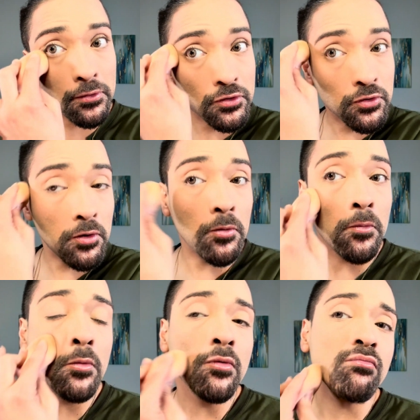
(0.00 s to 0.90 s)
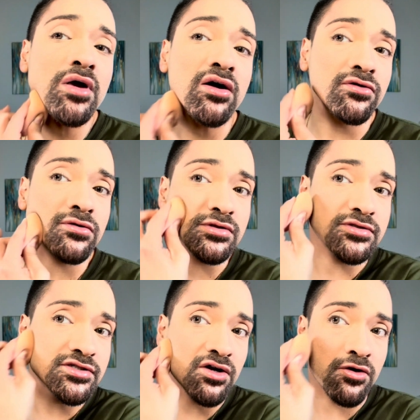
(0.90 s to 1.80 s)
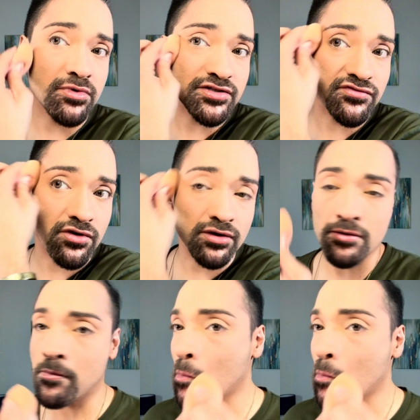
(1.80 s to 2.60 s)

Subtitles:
You know, powder is our best friend.